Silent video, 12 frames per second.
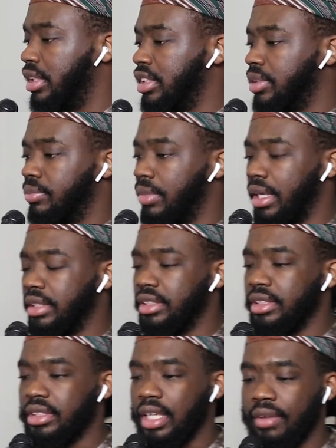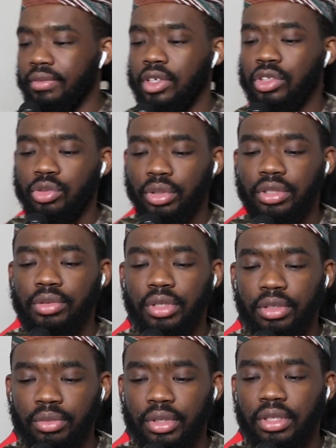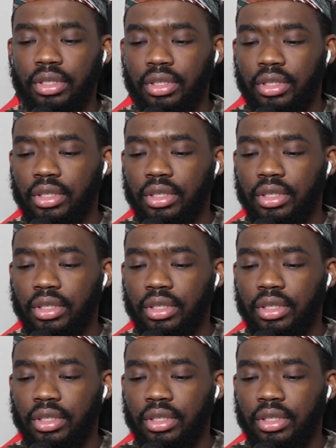Egypt matches AFCON 2021.